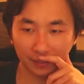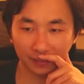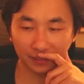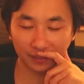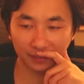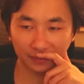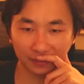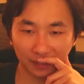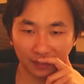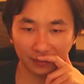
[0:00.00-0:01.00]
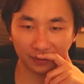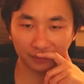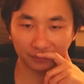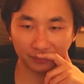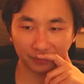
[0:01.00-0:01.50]
then I think I
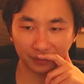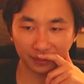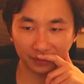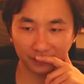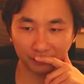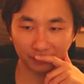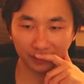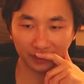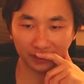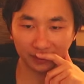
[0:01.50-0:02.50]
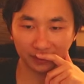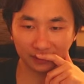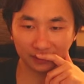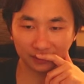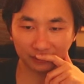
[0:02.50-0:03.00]
play the
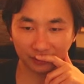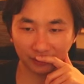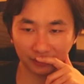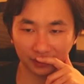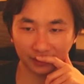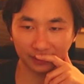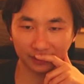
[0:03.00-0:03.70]
blade. Where do I play it? It